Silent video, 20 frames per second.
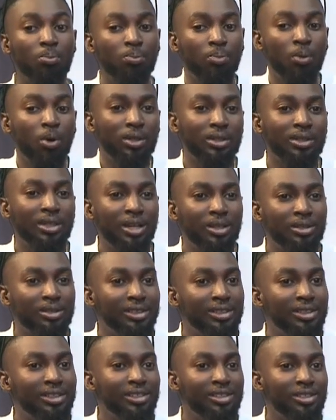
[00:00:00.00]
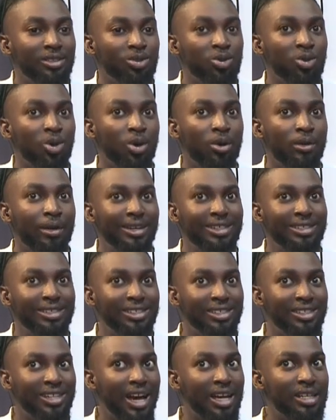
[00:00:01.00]
But now the thing is, you're already
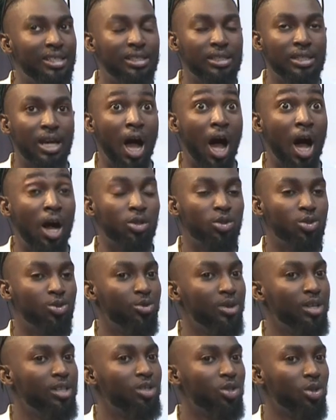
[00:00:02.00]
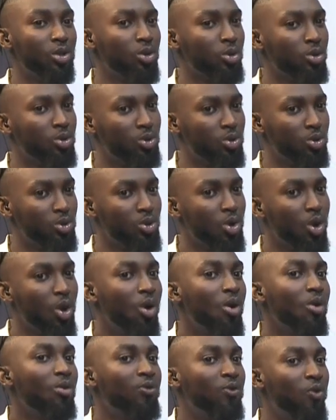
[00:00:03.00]
charging outrageous no.
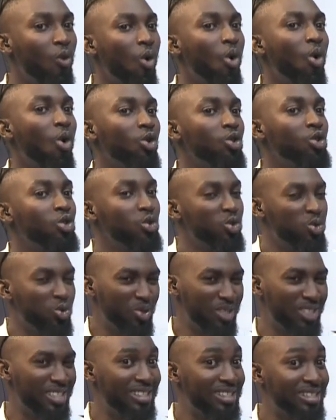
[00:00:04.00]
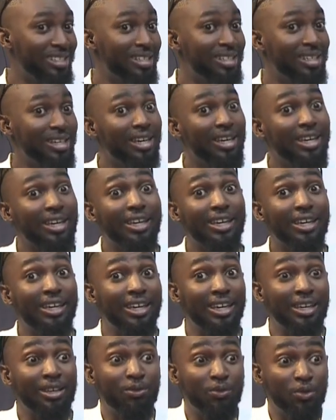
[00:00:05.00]
for shooting
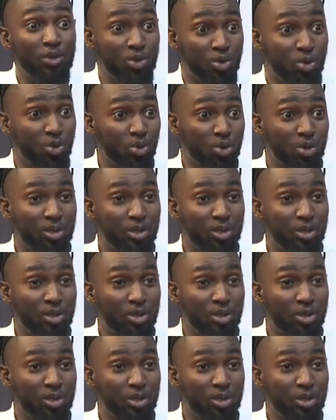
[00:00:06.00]
a video.